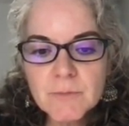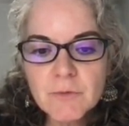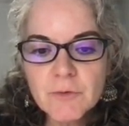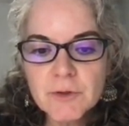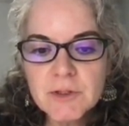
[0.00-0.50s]
The
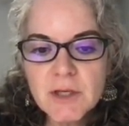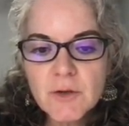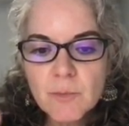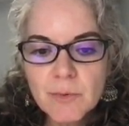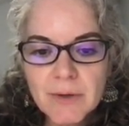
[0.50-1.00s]
first thing
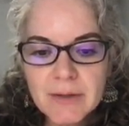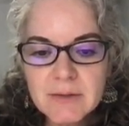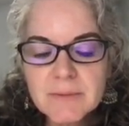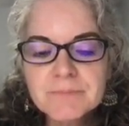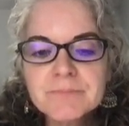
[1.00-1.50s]
you
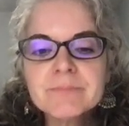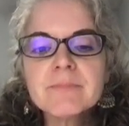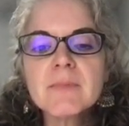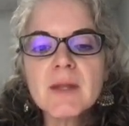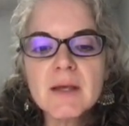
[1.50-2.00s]
print
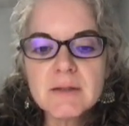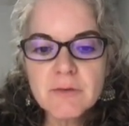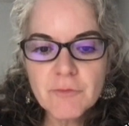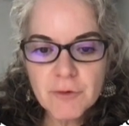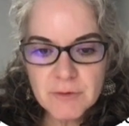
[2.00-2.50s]
is the
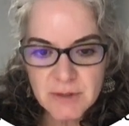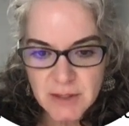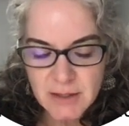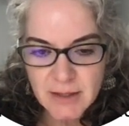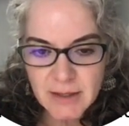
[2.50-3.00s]
first
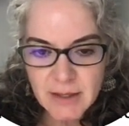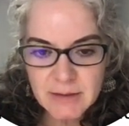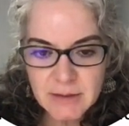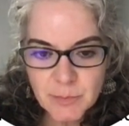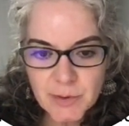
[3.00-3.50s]
thing that
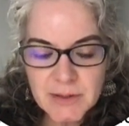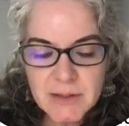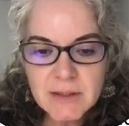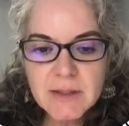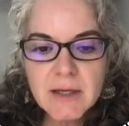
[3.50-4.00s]
gets
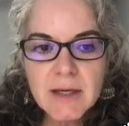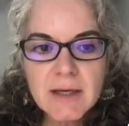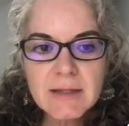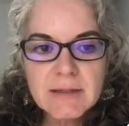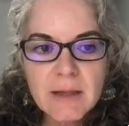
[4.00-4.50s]
printed.
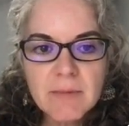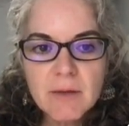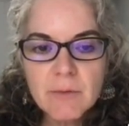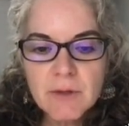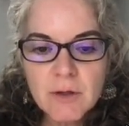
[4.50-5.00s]
Same
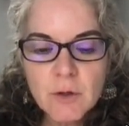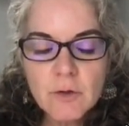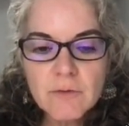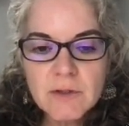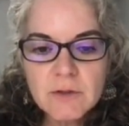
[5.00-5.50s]
thing with a queue
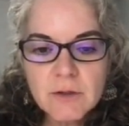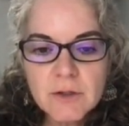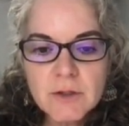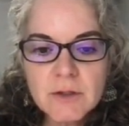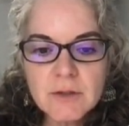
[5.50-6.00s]
of
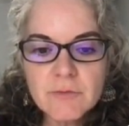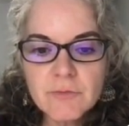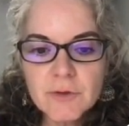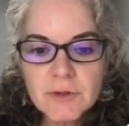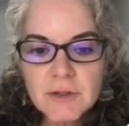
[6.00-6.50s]
instructions. The
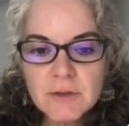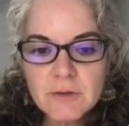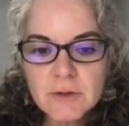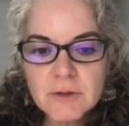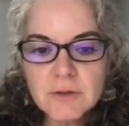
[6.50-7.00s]
first
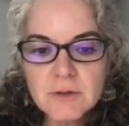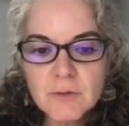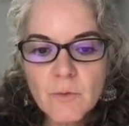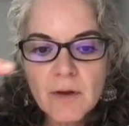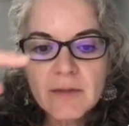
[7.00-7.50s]
instruction is the
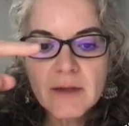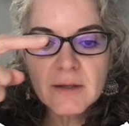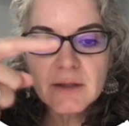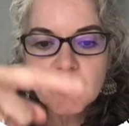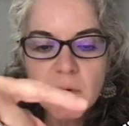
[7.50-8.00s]
one that
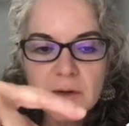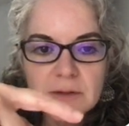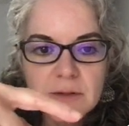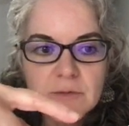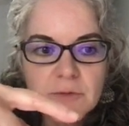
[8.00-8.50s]
gets
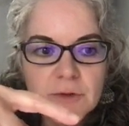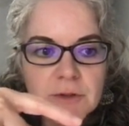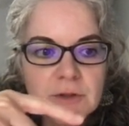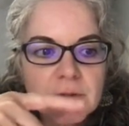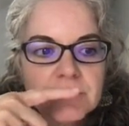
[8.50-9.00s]
processed
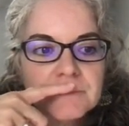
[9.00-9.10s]
first.